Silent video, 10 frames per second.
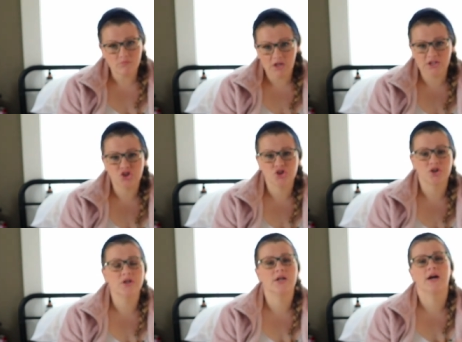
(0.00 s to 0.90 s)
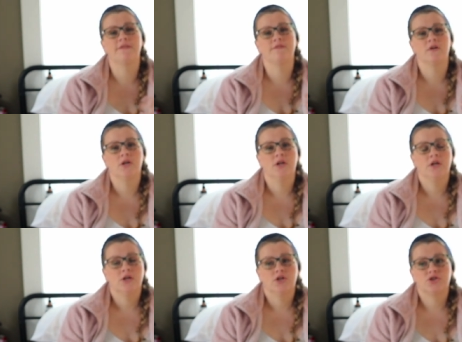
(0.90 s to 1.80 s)
and sure enough,
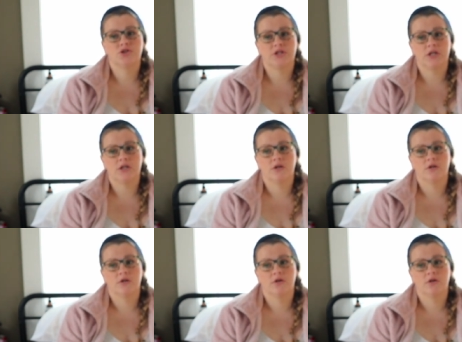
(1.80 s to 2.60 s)
she